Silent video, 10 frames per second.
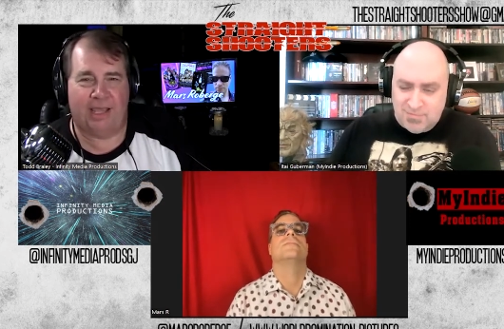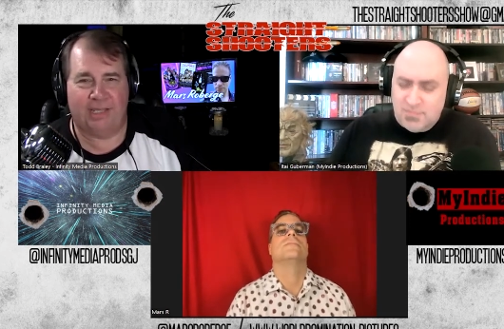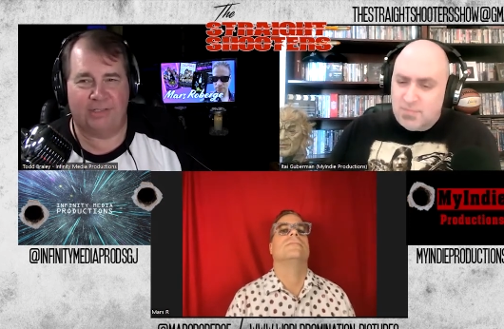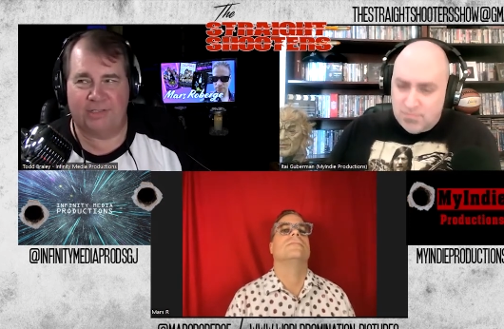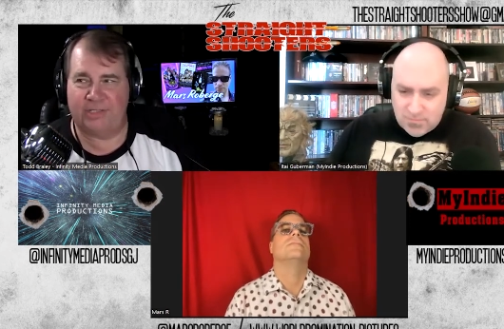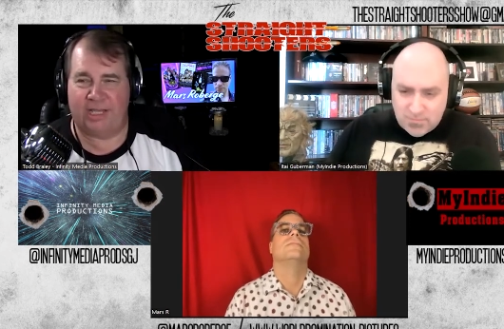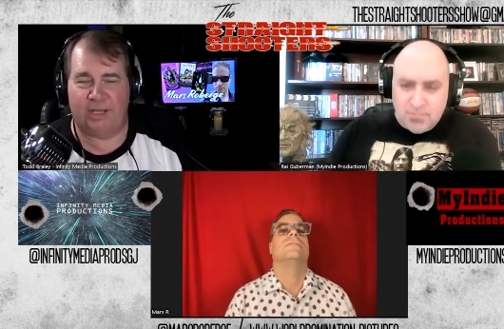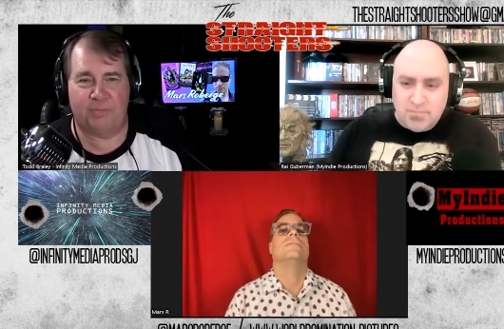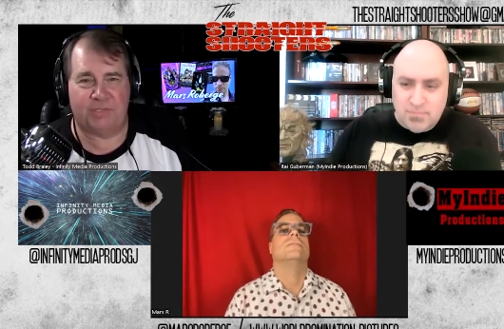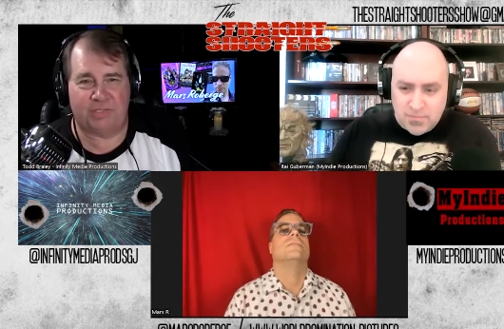Speaker 1: as
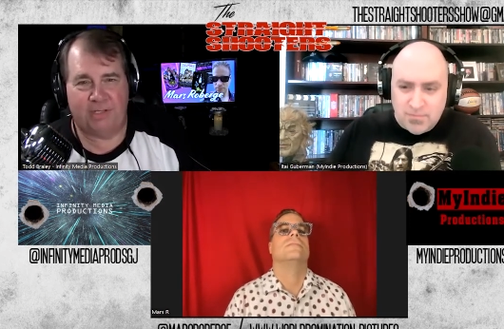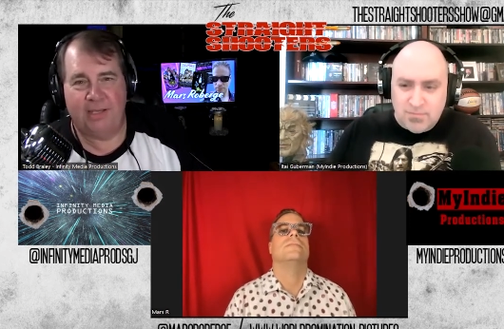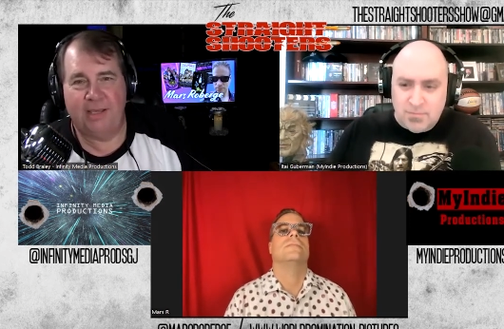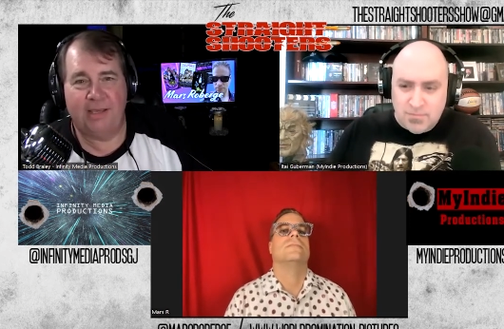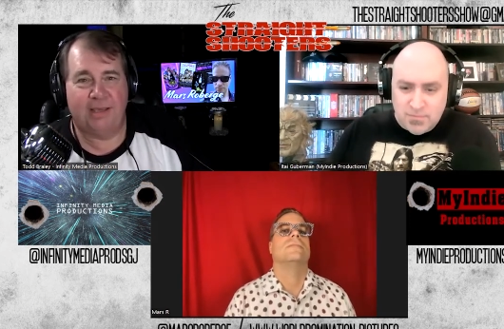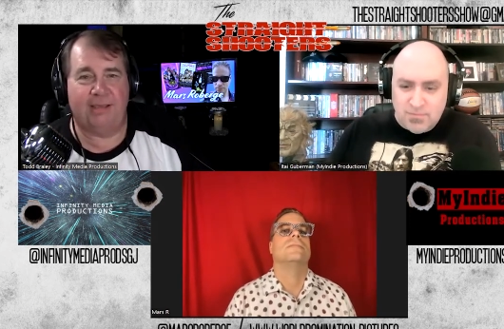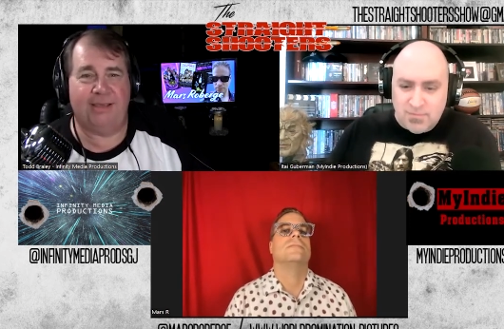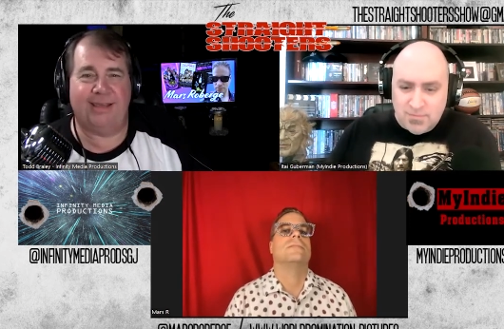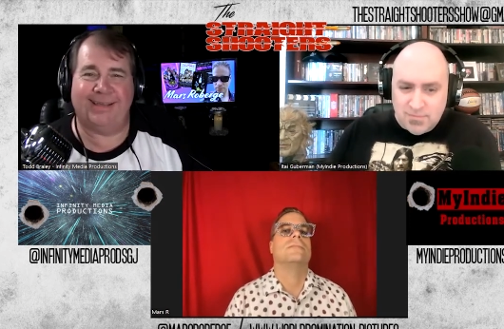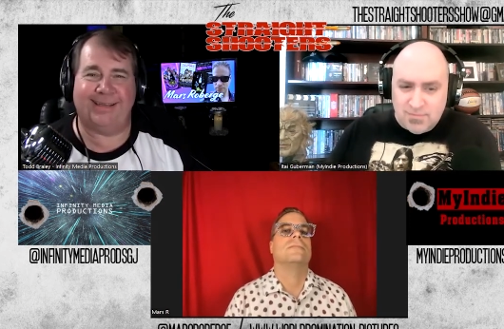tips,
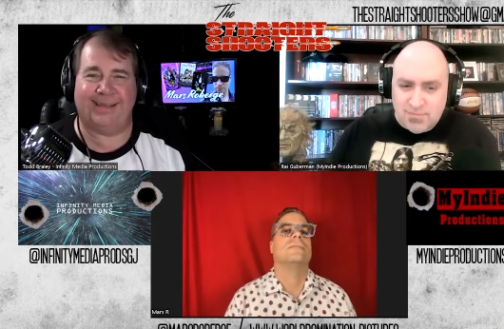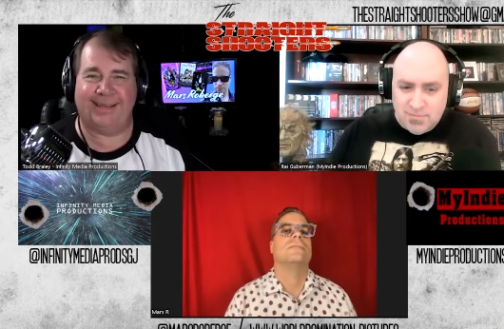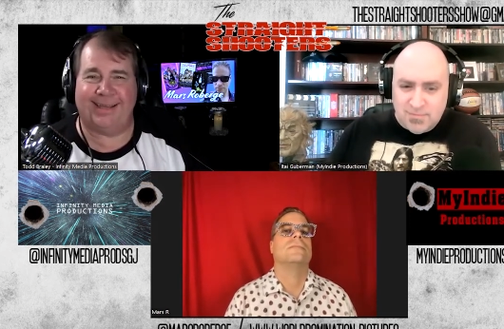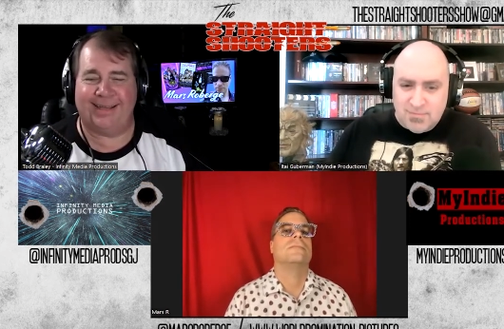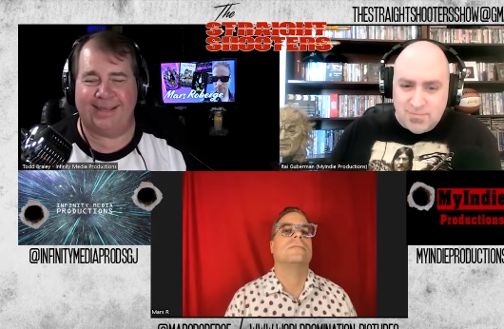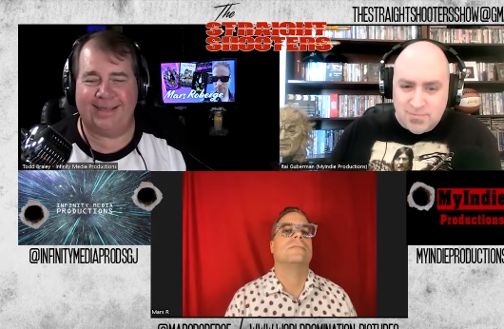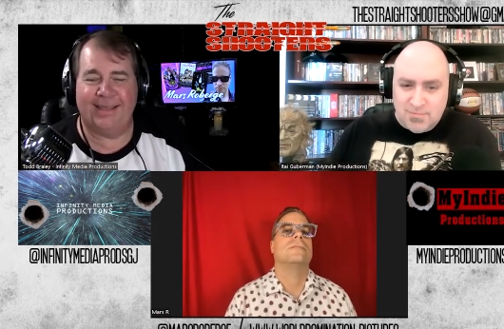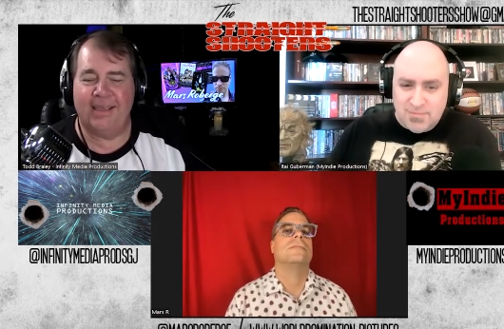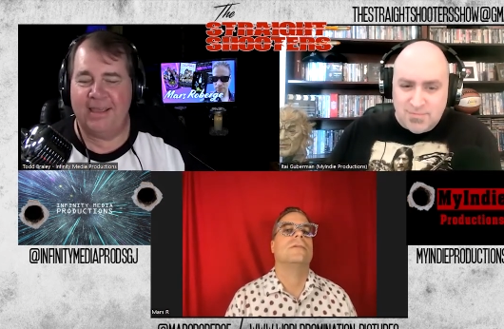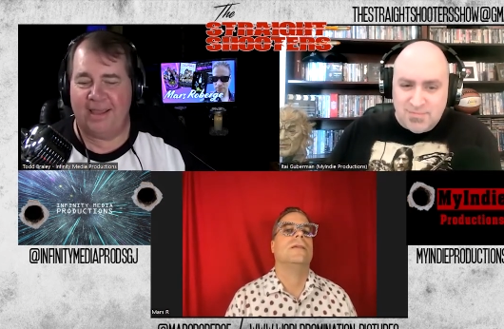yeah.
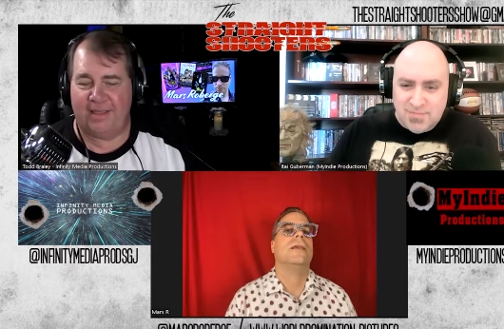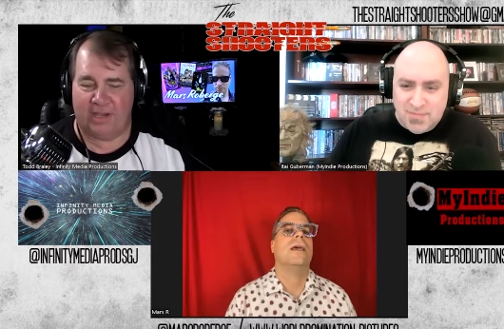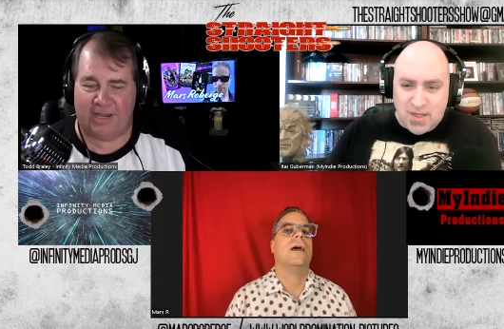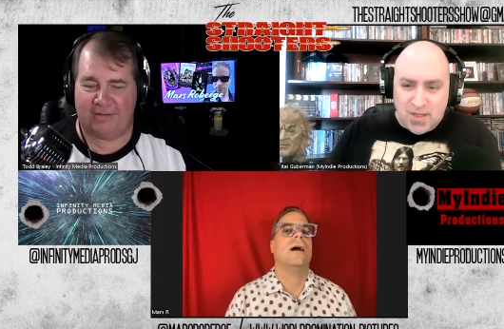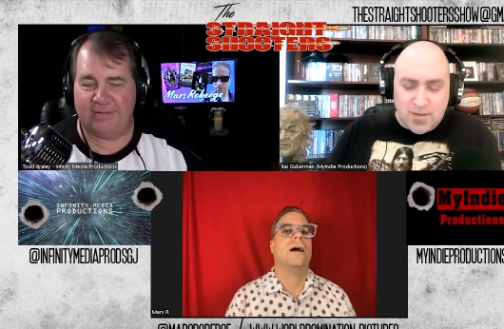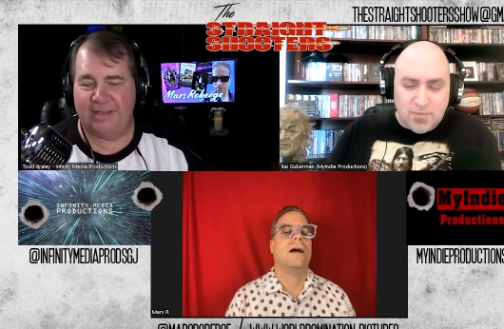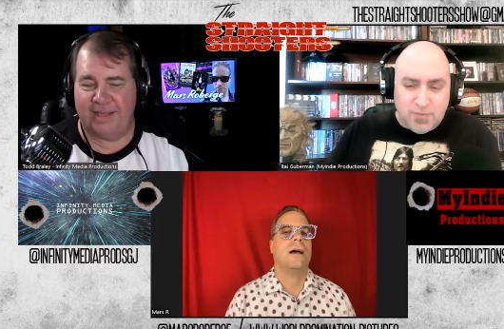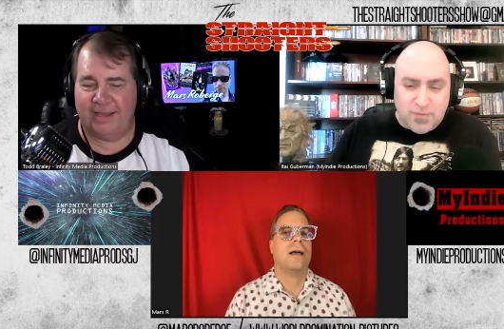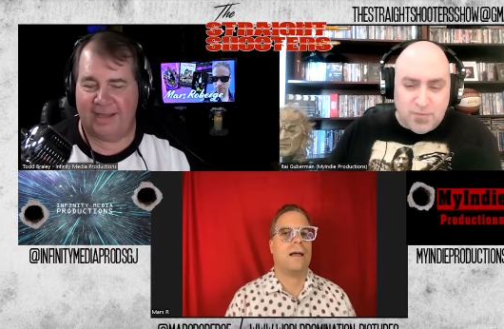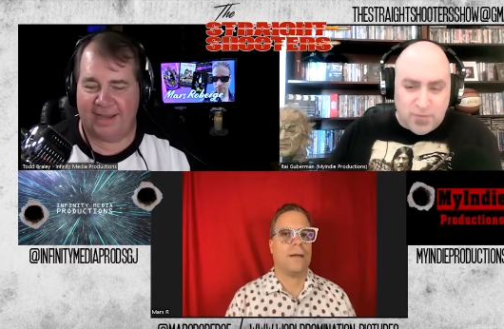
Speaker 2: No, for,
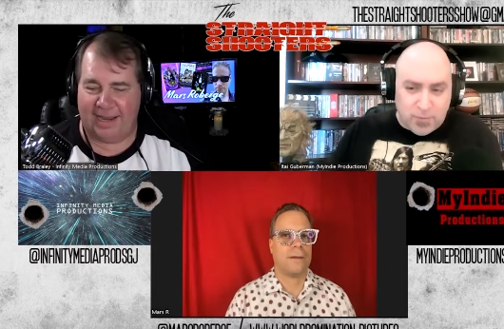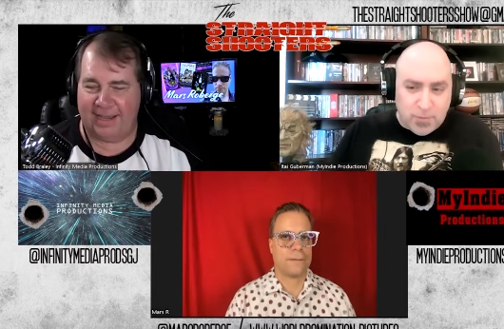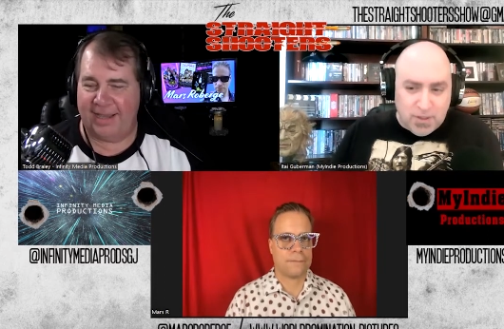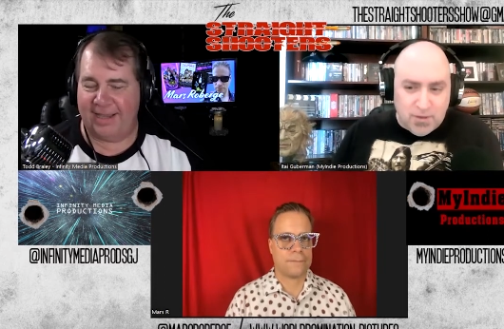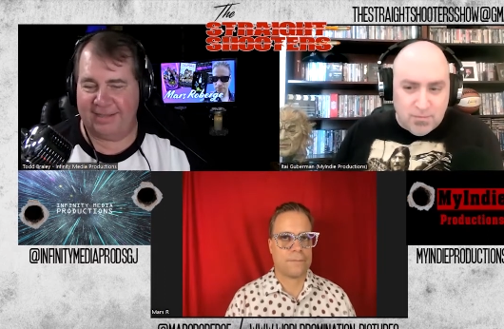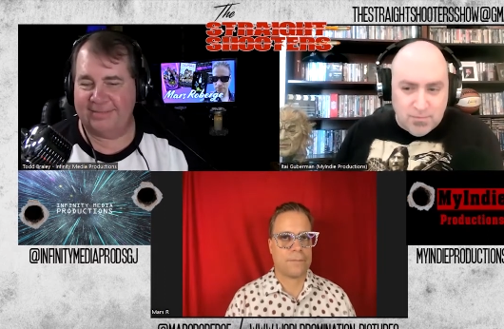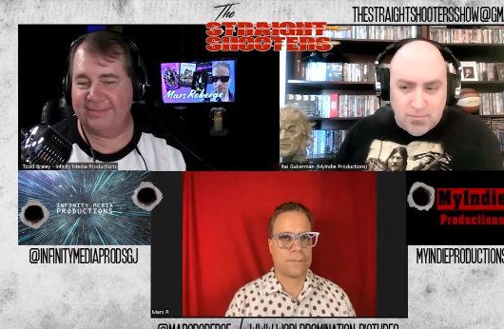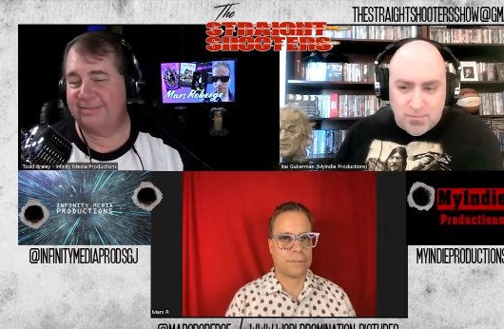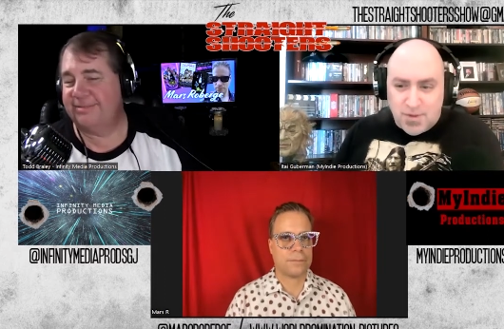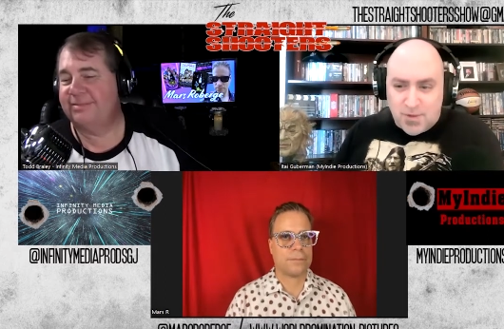for me,
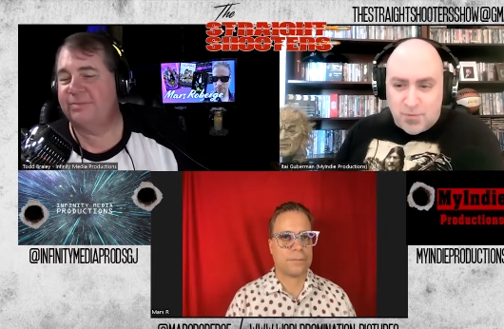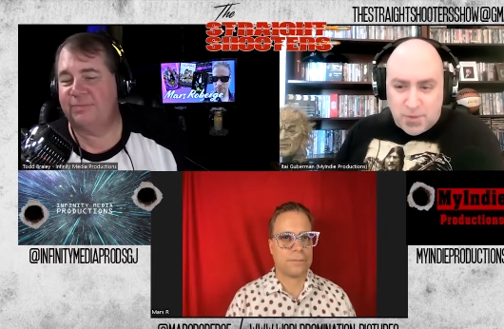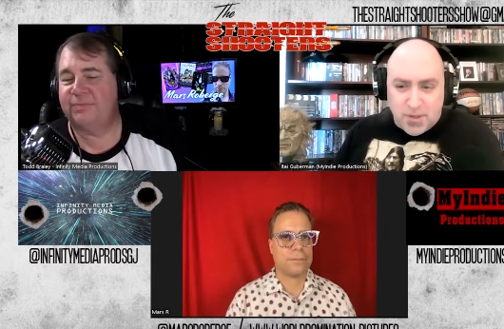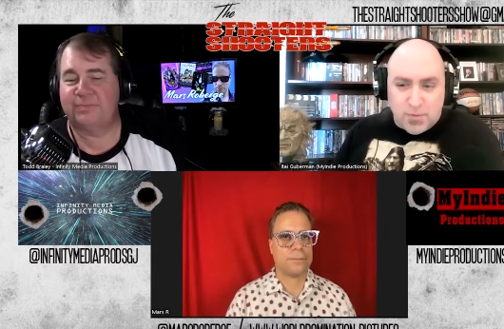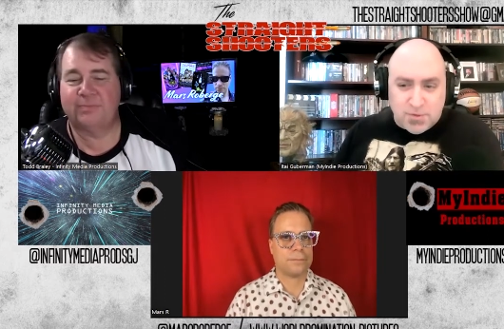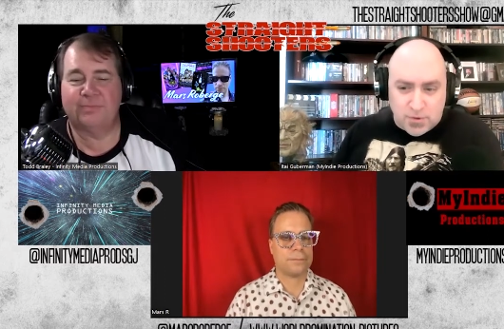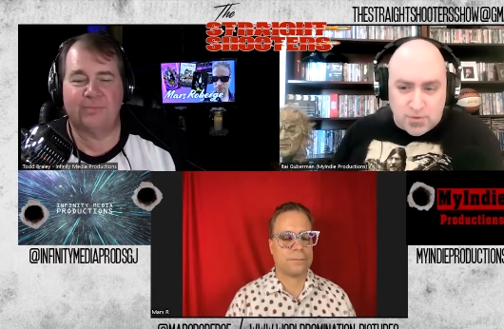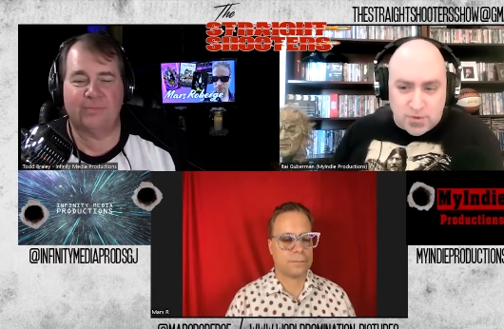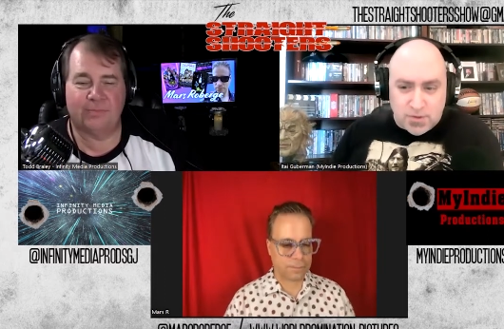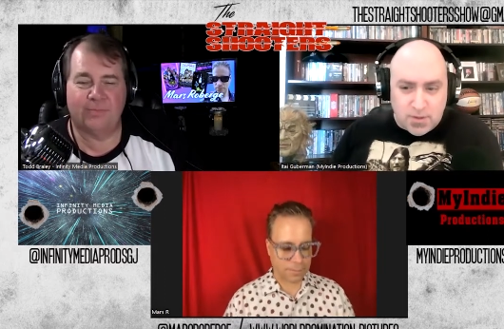yeah, for me that was
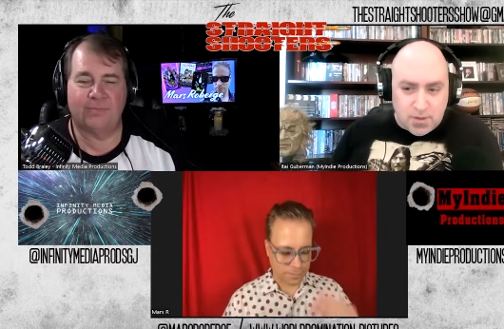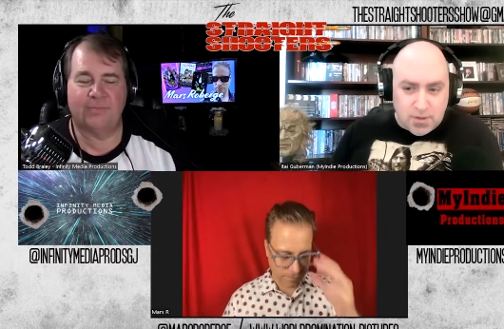university